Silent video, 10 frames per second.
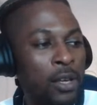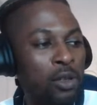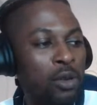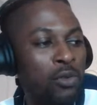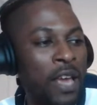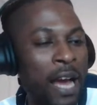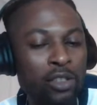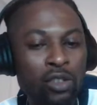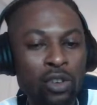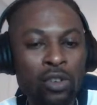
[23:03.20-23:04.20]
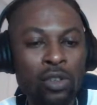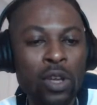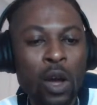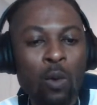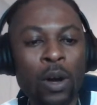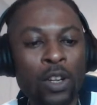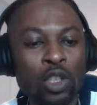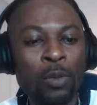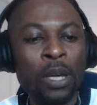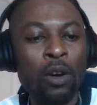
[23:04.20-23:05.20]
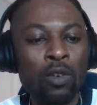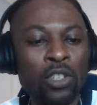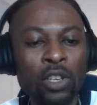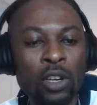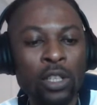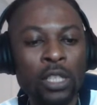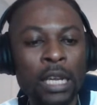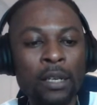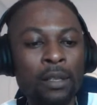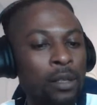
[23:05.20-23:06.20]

you do reactions. Why don't you make original content?"